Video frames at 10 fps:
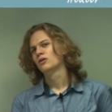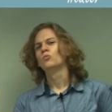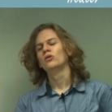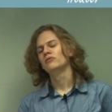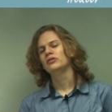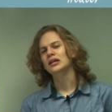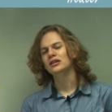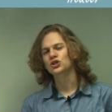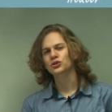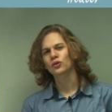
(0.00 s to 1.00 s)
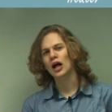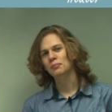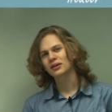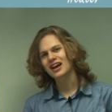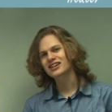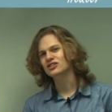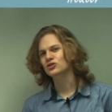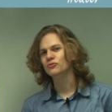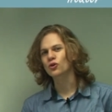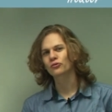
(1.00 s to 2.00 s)
One of the useful applications
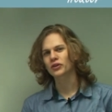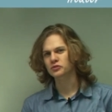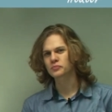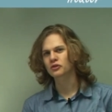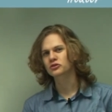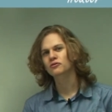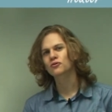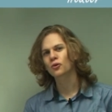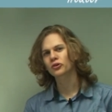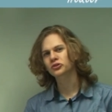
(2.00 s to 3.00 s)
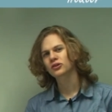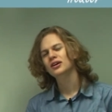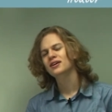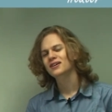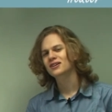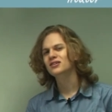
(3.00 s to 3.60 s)
of convex mirrors, of course, is